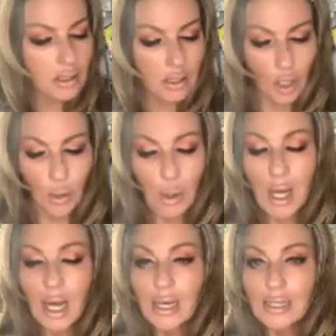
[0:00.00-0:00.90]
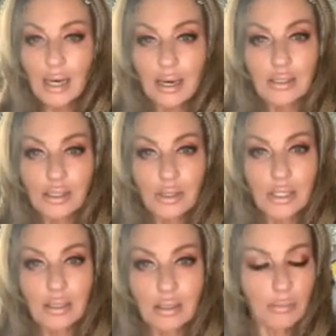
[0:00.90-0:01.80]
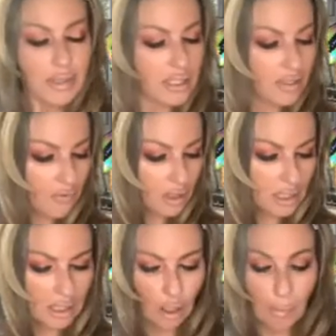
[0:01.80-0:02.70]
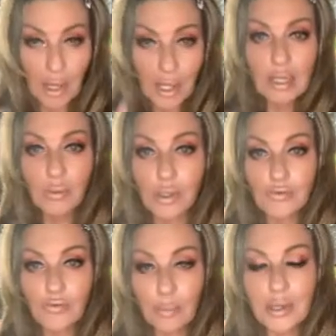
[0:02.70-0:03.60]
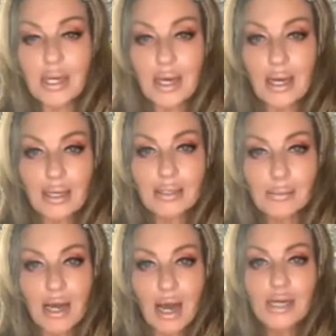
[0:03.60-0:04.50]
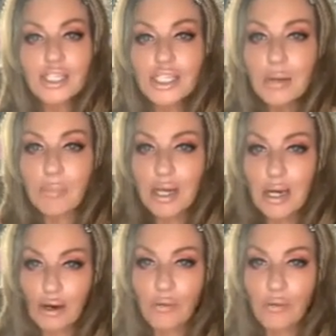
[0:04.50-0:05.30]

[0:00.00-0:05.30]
So yeah, do things a little bit differently here, but it works for me and my eye shape, and I